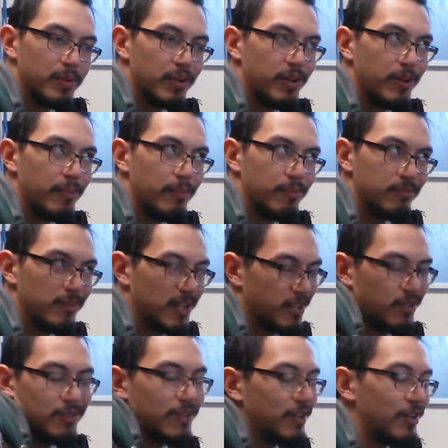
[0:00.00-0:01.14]
But I
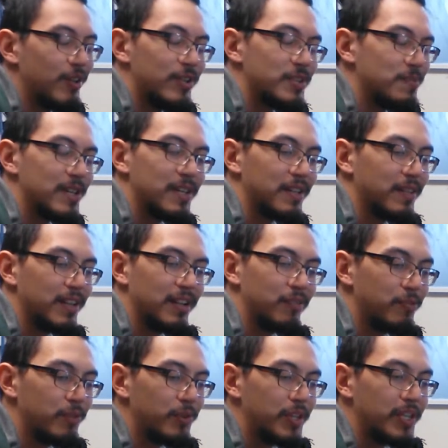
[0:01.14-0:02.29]
couldn't speak it like
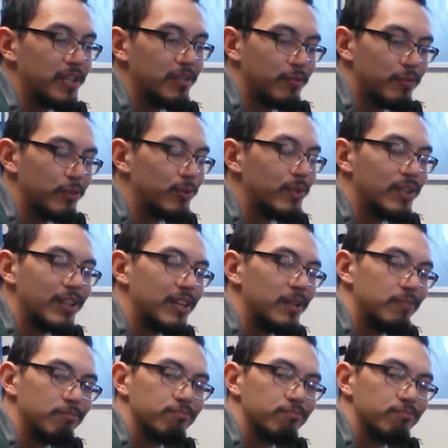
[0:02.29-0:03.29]
fully, fluently.